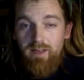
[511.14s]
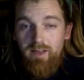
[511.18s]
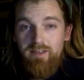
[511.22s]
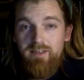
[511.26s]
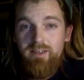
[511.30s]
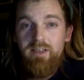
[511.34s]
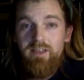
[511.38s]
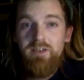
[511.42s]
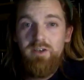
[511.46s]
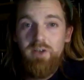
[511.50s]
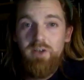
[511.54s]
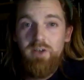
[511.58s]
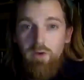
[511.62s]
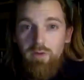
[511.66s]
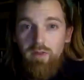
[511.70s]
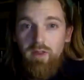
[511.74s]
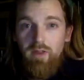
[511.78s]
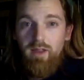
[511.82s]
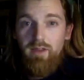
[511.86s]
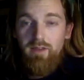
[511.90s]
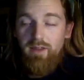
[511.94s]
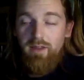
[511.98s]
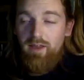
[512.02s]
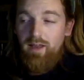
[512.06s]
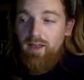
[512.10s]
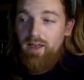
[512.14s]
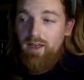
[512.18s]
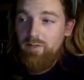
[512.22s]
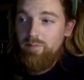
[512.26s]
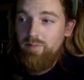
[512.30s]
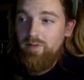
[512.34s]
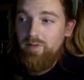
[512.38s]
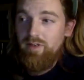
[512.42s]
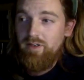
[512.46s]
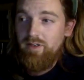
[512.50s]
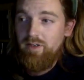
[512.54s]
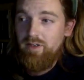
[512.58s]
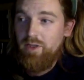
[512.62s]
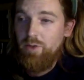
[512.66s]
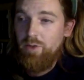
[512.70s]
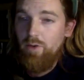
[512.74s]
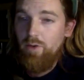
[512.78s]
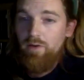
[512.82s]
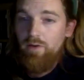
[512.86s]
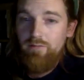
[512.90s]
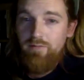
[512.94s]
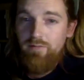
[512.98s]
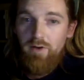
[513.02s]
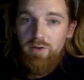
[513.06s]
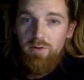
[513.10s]
I did know that there had been a
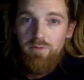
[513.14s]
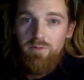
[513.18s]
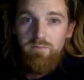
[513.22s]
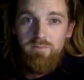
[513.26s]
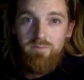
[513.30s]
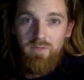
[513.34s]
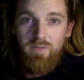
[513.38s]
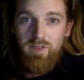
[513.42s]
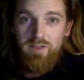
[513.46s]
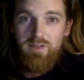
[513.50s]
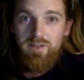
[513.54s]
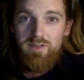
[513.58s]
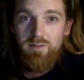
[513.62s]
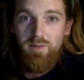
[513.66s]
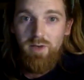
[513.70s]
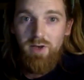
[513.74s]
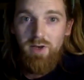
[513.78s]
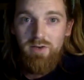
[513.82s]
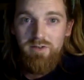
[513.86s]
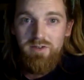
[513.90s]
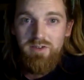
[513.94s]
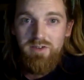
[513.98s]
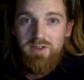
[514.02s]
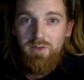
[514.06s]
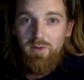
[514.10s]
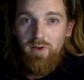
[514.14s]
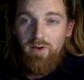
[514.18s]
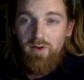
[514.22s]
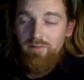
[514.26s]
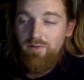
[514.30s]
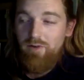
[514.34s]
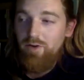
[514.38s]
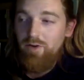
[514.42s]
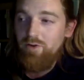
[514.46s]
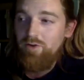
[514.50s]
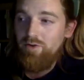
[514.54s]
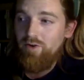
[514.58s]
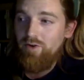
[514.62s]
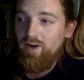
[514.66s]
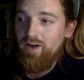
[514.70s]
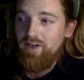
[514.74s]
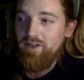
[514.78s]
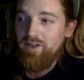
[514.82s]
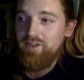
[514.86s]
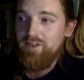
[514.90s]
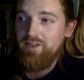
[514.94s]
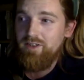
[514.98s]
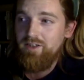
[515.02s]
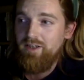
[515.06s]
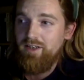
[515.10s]
UFO, a supposed UFO
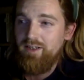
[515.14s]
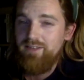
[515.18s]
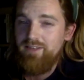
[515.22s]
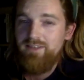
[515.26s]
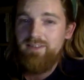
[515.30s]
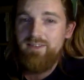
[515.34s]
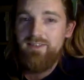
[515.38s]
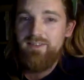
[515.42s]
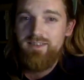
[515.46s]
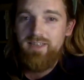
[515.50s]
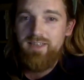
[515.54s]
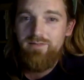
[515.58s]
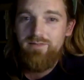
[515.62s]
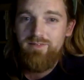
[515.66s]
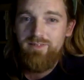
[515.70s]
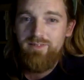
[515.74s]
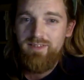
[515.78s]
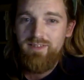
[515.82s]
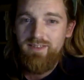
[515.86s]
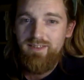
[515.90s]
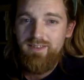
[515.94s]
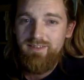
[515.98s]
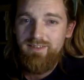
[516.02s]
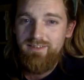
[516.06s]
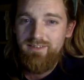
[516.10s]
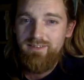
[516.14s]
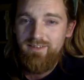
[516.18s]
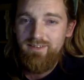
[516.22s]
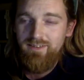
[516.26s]
crash in the 1970s